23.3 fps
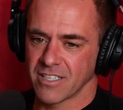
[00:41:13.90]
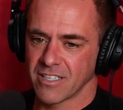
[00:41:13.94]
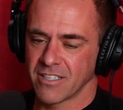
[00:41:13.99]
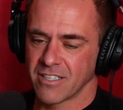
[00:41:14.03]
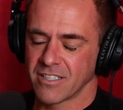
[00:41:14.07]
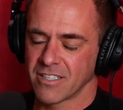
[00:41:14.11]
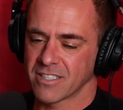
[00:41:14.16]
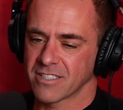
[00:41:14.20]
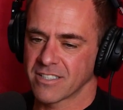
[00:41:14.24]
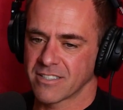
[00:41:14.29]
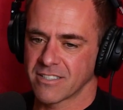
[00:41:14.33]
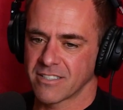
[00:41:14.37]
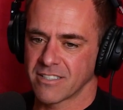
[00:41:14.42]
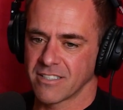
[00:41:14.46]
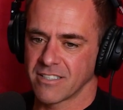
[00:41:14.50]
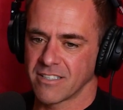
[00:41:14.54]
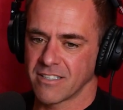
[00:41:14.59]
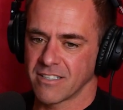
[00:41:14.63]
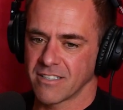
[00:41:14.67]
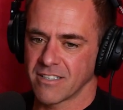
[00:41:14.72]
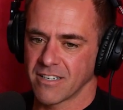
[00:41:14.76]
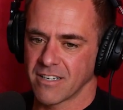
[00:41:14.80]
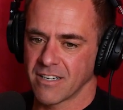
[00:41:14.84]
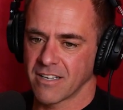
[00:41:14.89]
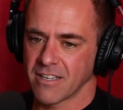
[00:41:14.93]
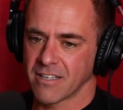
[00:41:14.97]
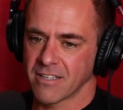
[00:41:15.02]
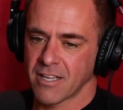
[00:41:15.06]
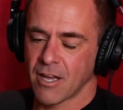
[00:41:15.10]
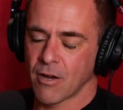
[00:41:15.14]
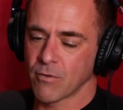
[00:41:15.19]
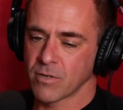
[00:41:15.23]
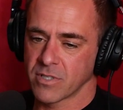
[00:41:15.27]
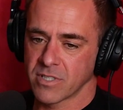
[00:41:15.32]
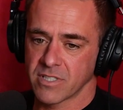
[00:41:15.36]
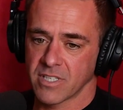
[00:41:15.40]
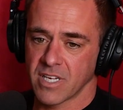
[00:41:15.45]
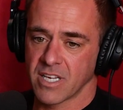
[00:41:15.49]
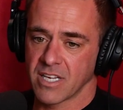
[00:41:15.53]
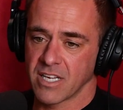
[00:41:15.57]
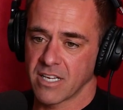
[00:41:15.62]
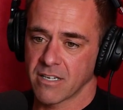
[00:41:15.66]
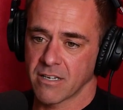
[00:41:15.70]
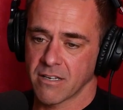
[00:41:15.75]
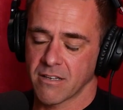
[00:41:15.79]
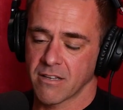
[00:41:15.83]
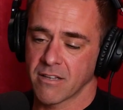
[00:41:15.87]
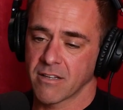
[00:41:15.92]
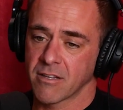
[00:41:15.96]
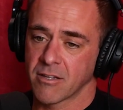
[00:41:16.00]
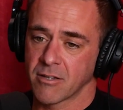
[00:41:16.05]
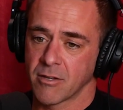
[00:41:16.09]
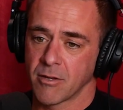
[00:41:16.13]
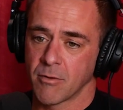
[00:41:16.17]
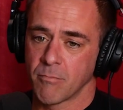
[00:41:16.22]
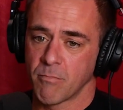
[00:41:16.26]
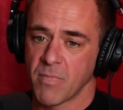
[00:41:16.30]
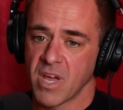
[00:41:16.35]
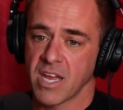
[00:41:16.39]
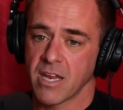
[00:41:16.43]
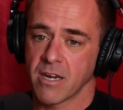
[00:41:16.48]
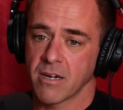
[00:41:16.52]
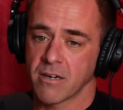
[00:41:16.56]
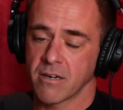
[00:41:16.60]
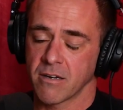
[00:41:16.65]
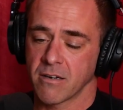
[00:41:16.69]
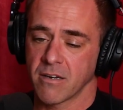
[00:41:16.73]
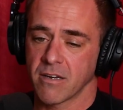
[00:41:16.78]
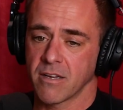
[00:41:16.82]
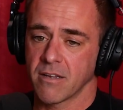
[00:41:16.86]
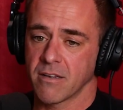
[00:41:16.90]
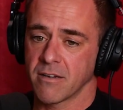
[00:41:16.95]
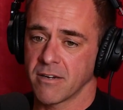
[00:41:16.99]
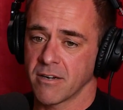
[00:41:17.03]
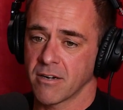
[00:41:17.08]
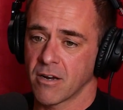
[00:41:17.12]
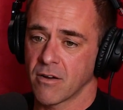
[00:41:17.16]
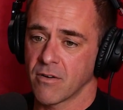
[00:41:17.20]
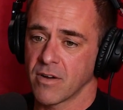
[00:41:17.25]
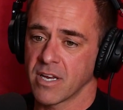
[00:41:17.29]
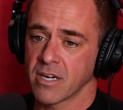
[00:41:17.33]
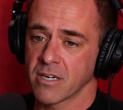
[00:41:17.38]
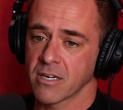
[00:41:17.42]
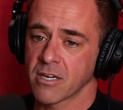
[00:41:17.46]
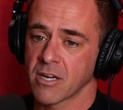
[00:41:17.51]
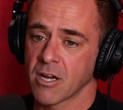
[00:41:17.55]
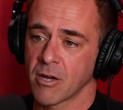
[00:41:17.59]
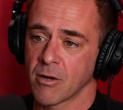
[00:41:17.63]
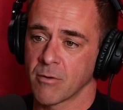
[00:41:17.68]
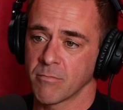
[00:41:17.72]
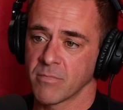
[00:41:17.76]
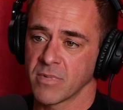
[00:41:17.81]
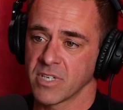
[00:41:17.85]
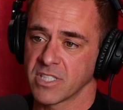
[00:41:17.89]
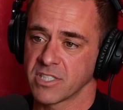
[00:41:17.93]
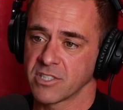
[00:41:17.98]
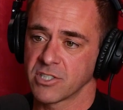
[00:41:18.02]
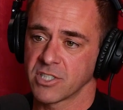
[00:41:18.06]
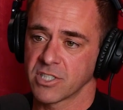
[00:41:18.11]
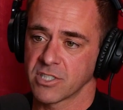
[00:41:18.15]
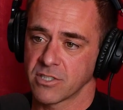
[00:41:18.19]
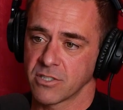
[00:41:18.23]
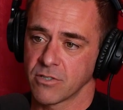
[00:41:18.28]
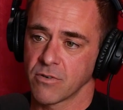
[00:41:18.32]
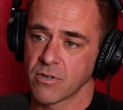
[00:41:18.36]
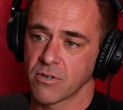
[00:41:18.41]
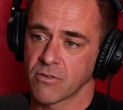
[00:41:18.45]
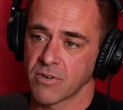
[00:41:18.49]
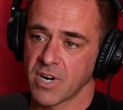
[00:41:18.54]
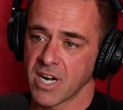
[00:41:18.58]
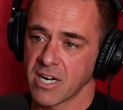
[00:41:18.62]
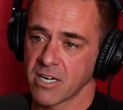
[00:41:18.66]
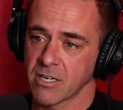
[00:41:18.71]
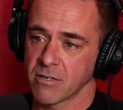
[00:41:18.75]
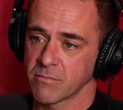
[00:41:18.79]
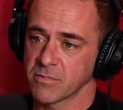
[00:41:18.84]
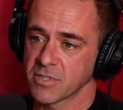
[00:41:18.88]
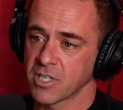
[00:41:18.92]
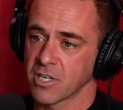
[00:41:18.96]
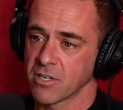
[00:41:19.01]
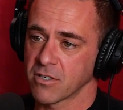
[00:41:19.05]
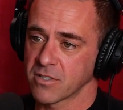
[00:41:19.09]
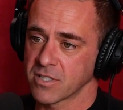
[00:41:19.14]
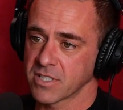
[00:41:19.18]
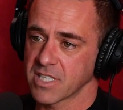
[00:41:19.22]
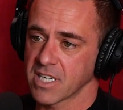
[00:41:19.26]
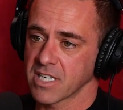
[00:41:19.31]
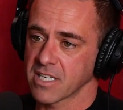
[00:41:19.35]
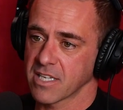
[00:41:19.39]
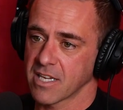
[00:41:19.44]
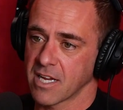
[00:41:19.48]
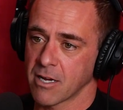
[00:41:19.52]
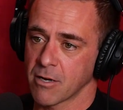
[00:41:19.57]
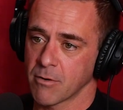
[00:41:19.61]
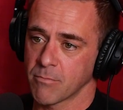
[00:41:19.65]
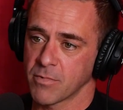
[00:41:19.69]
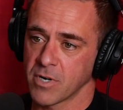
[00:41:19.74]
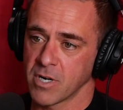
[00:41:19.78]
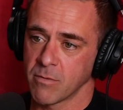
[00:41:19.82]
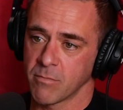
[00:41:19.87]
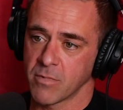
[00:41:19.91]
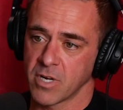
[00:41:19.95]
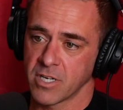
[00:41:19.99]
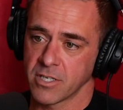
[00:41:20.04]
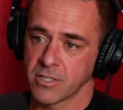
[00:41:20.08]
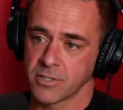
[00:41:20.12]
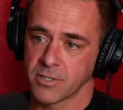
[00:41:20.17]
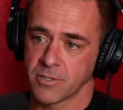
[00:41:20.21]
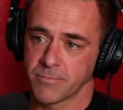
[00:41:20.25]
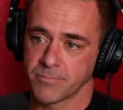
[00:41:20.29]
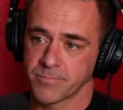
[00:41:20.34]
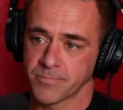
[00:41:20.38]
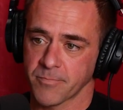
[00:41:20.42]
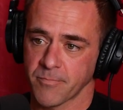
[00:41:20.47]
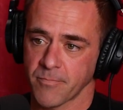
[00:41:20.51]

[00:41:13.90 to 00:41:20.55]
that was the main, you know, income, is just doing random shows like that pretty much.